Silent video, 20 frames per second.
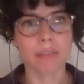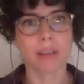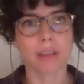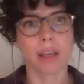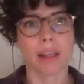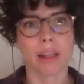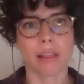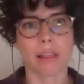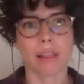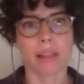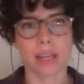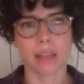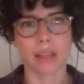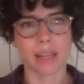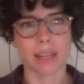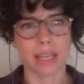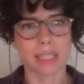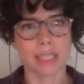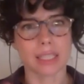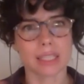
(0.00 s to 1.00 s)
that like
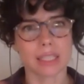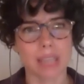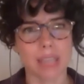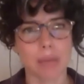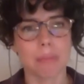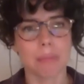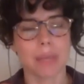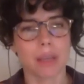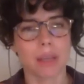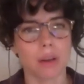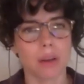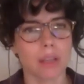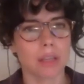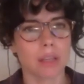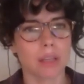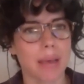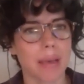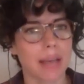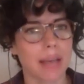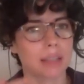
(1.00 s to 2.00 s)
set me on the
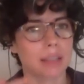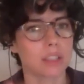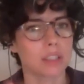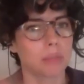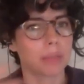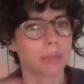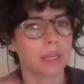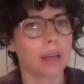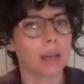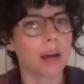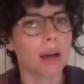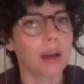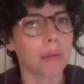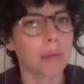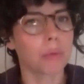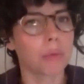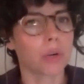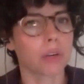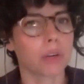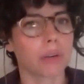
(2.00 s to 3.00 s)
path to become
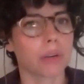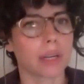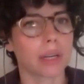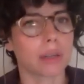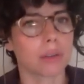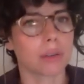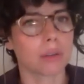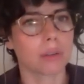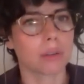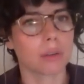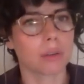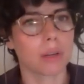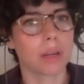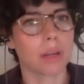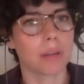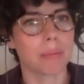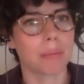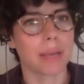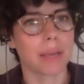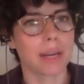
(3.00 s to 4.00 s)
more critical
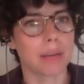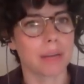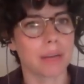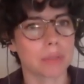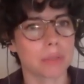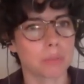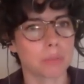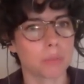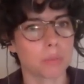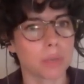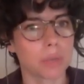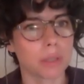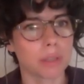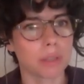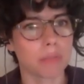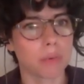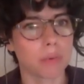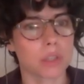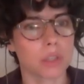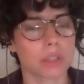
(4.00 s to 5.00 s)
um, and i was really
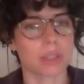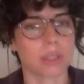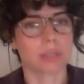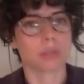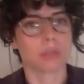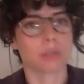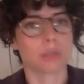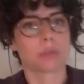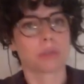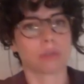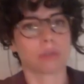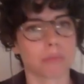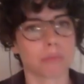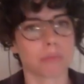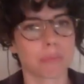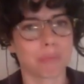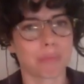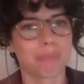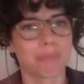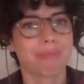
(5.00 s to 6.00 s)
fortunate to sort of
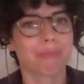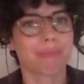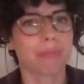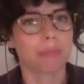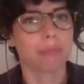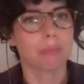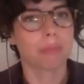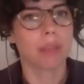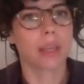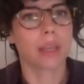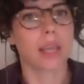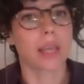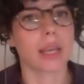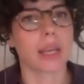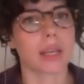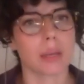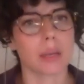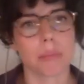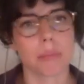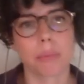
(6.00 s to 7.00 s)
end
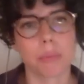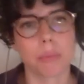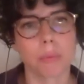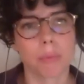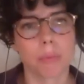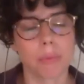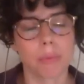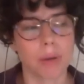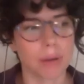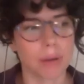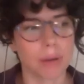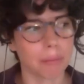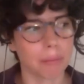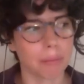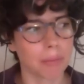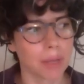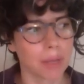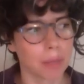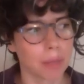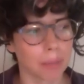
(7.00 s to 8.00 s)
up um,
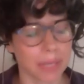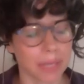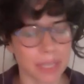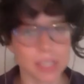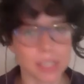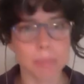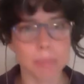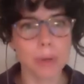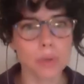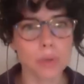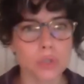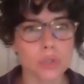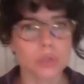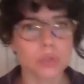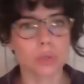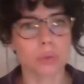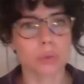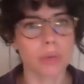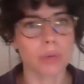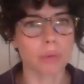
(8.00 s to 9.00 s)
being exposed
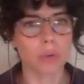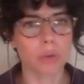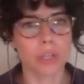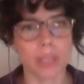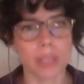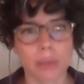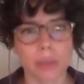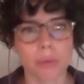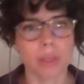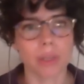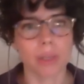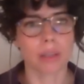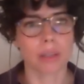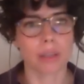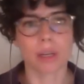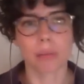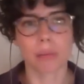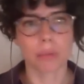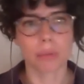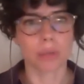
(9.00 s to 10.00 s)
to and working with a
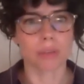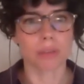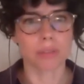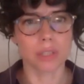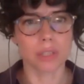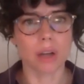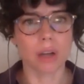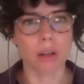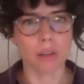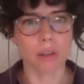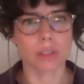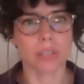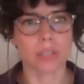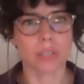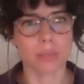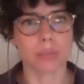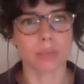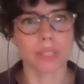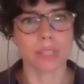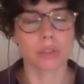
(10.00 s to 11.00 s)
number of scholars and
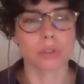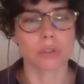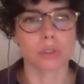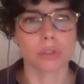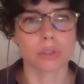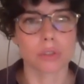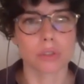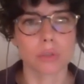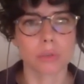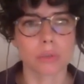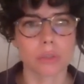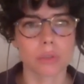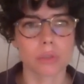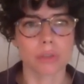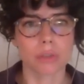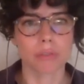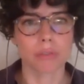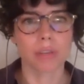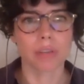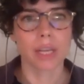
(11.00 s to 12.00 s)
researchers who were sort
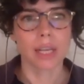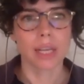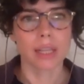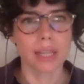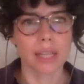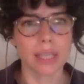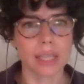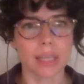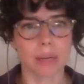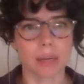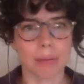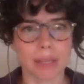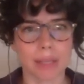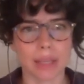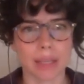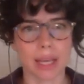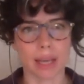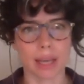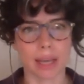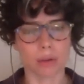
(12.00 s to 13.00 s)
of thinking about
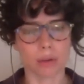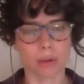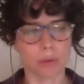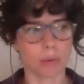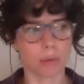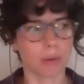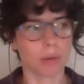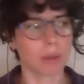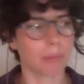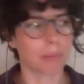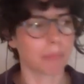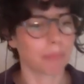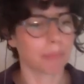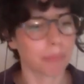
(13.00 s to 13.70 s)
that who um,